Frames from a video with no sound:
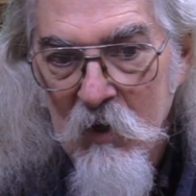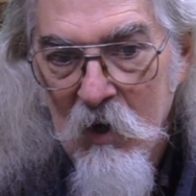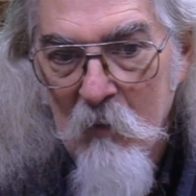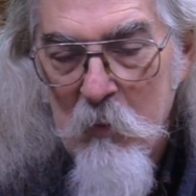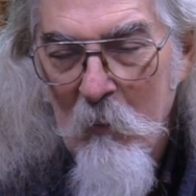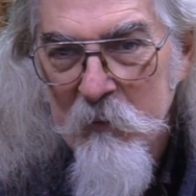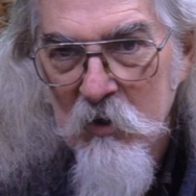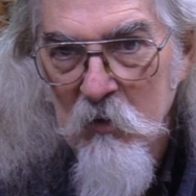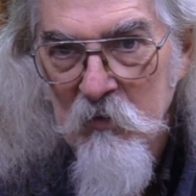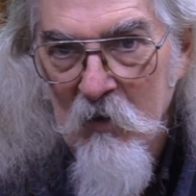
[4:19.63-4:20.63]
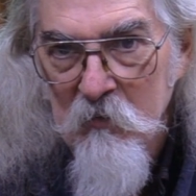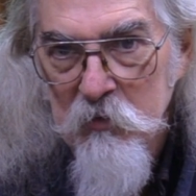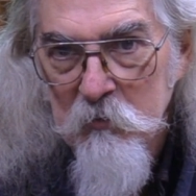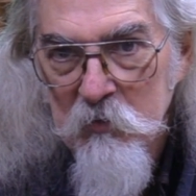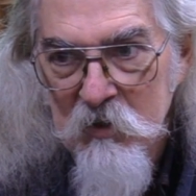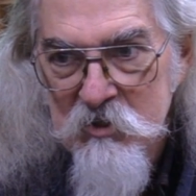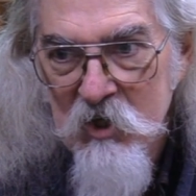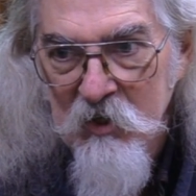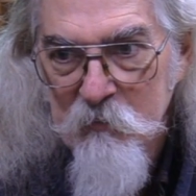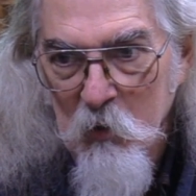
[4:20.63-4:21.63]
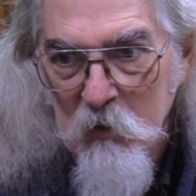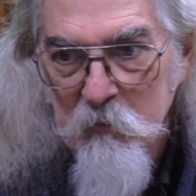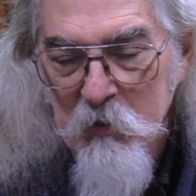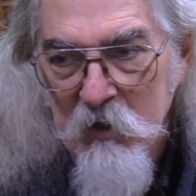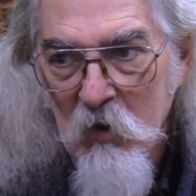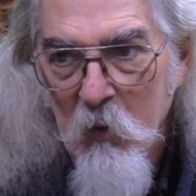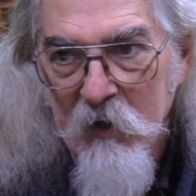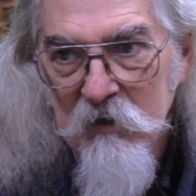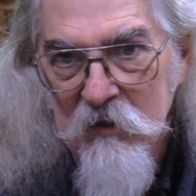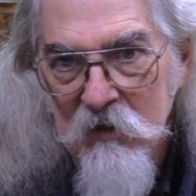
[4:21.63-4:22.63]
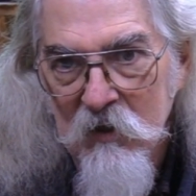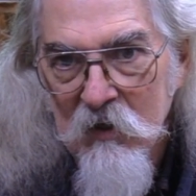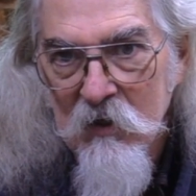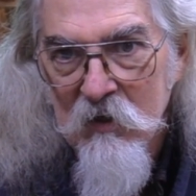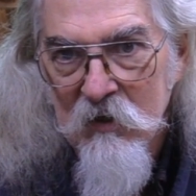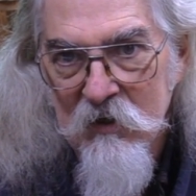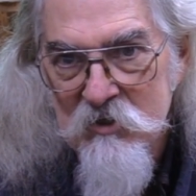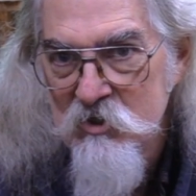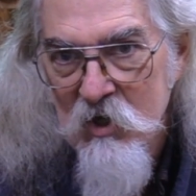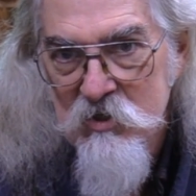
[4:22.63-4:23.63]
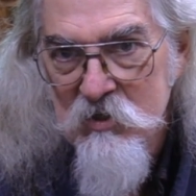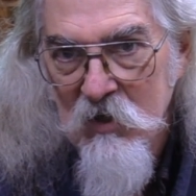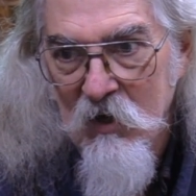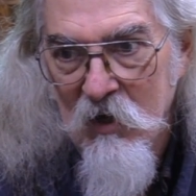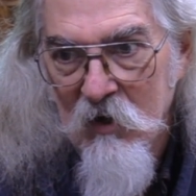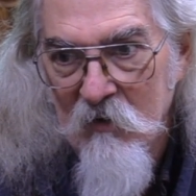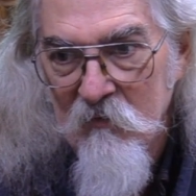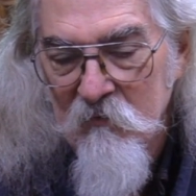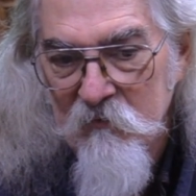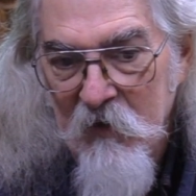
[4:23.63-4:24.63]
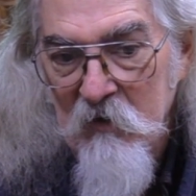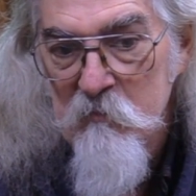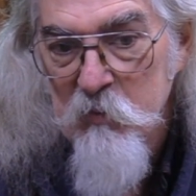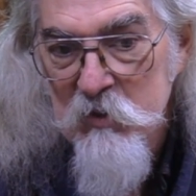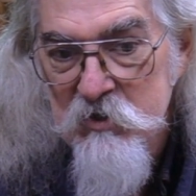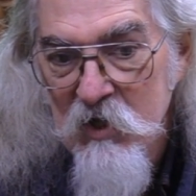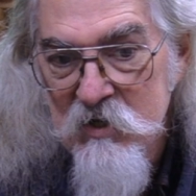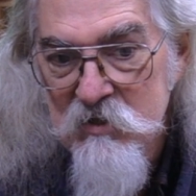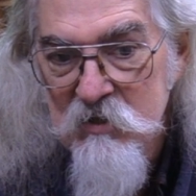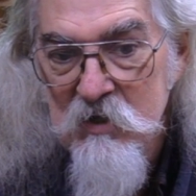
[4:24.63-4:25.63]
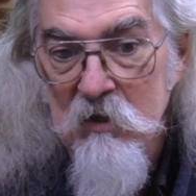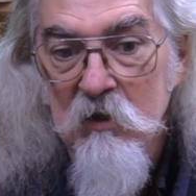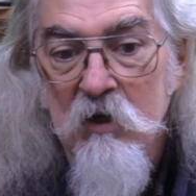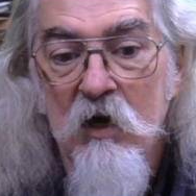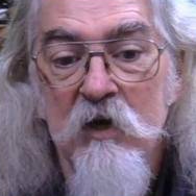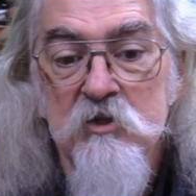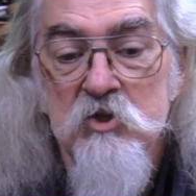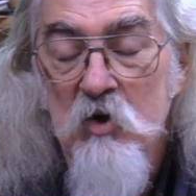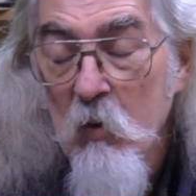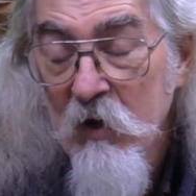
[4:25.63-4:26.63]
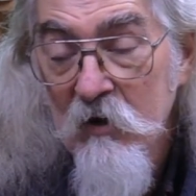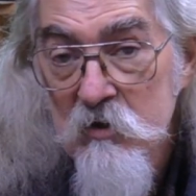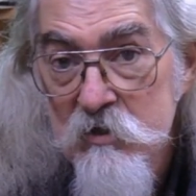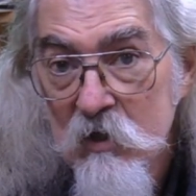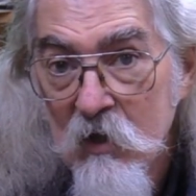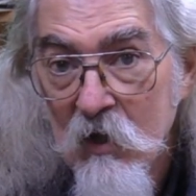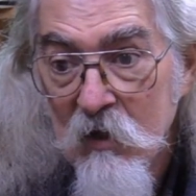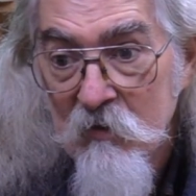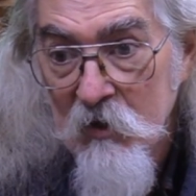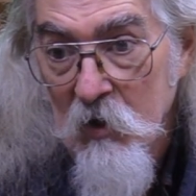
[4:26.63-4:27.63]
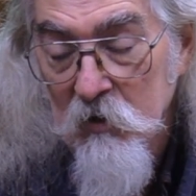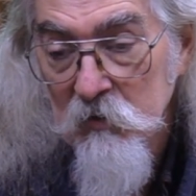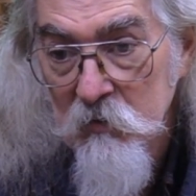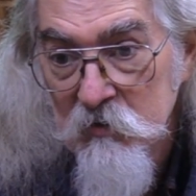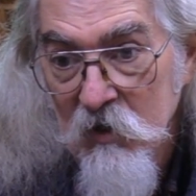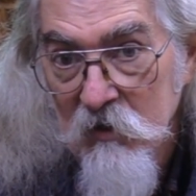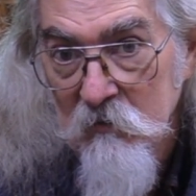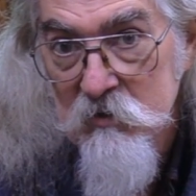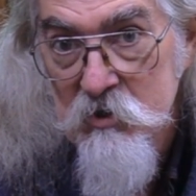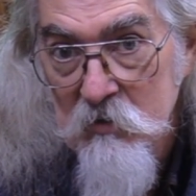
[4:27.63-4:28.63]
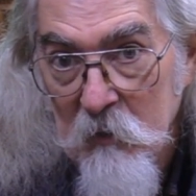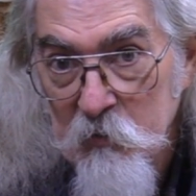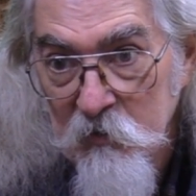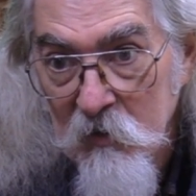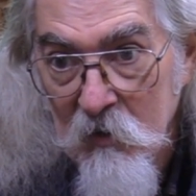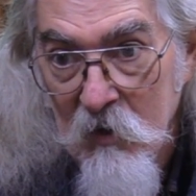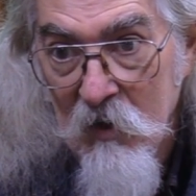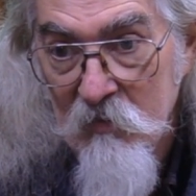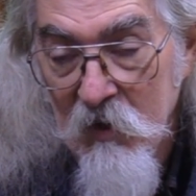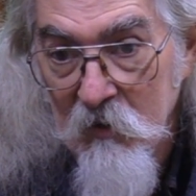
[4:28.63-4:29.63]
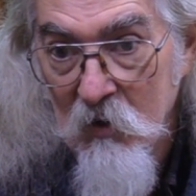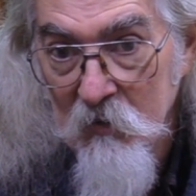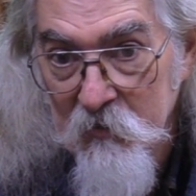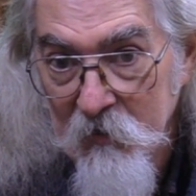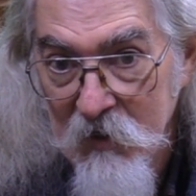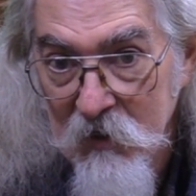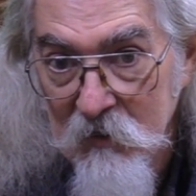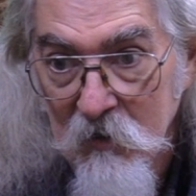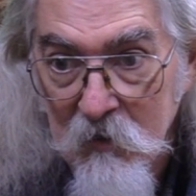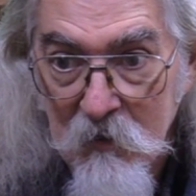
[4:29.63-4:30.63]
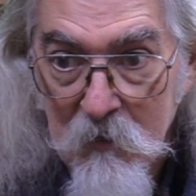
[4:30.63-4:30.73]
probably go through the chessboard pretty quickly. It's just very precisely cut squares that are glued together in strips and then alternated